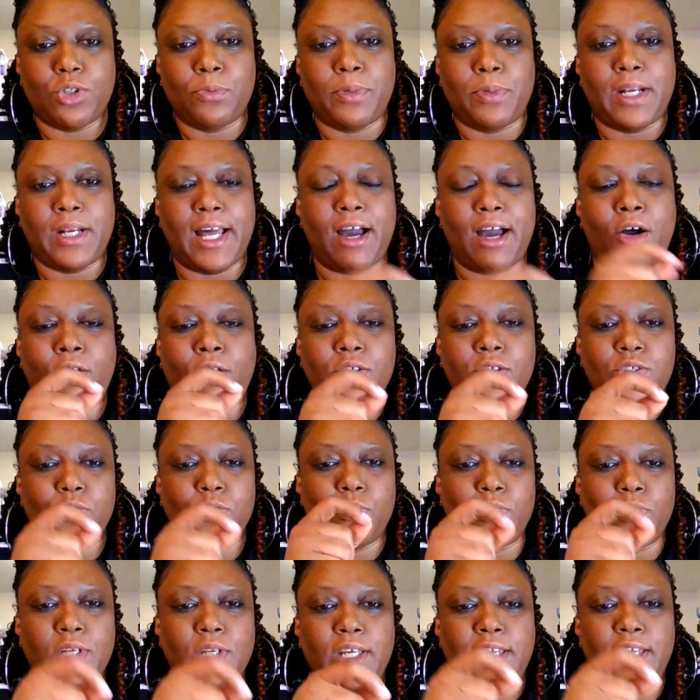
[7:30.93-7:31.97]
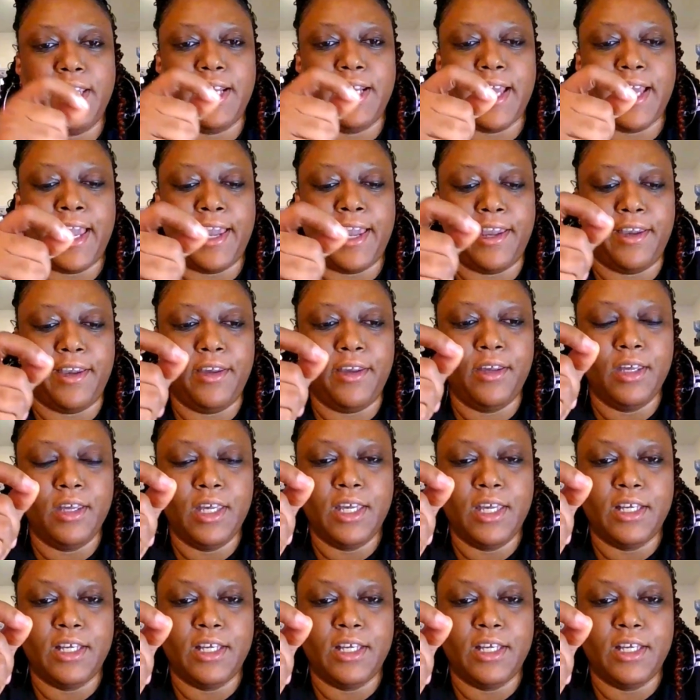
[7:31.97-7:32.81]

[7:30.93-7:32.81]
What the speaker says: but I also need a